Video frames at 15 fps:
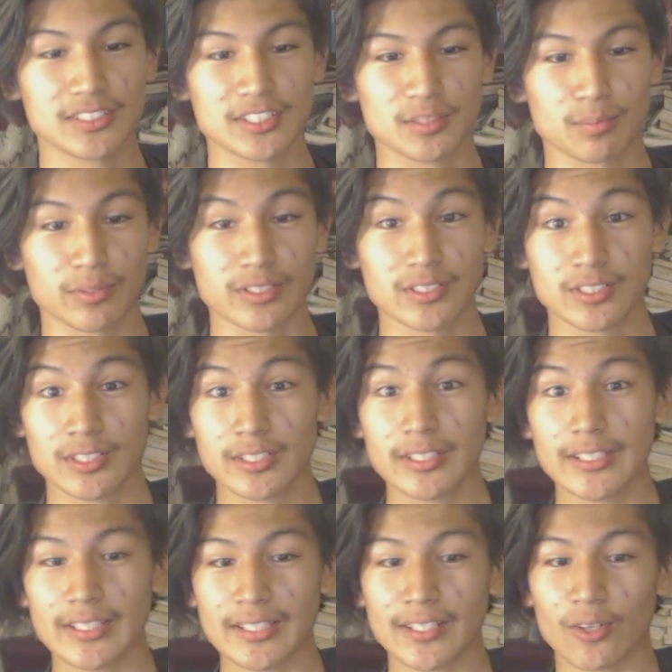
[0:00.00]
such as
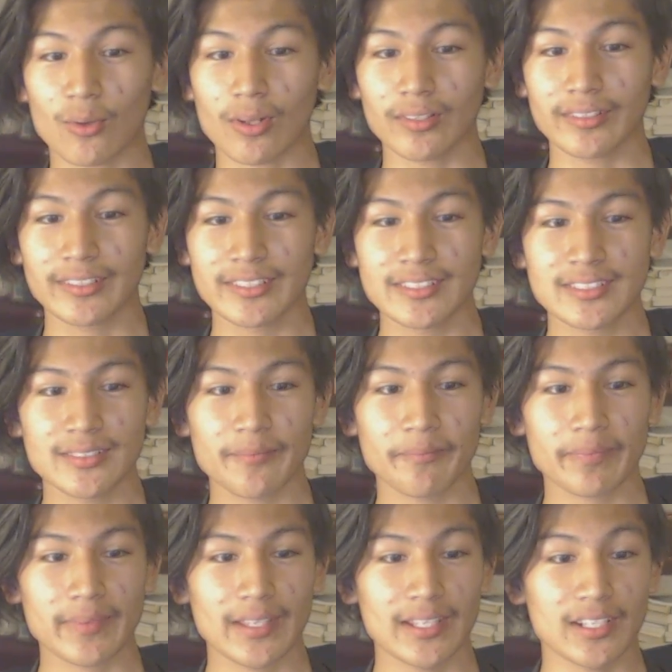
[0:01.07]
bridging inequalities
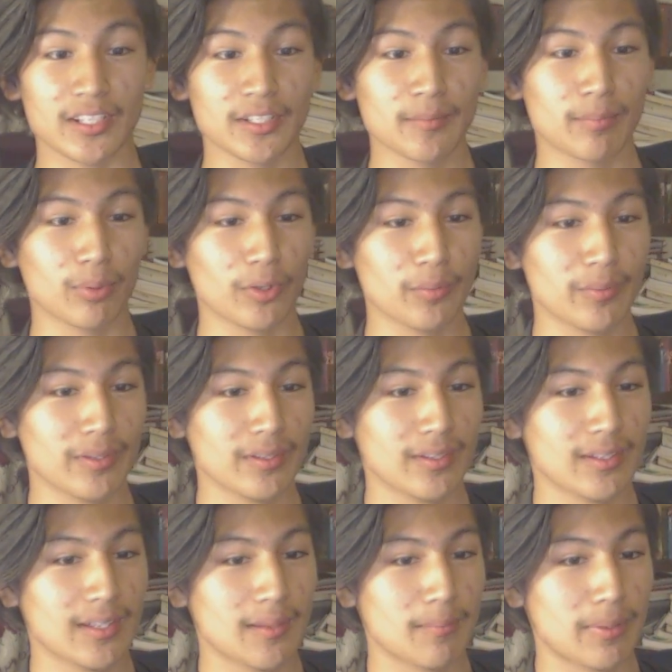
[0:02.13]
in
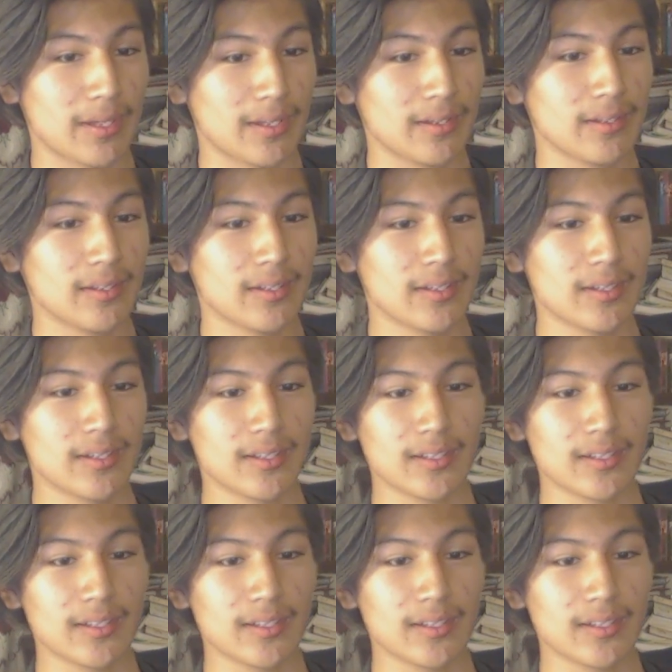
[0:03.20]
unemployment, pay,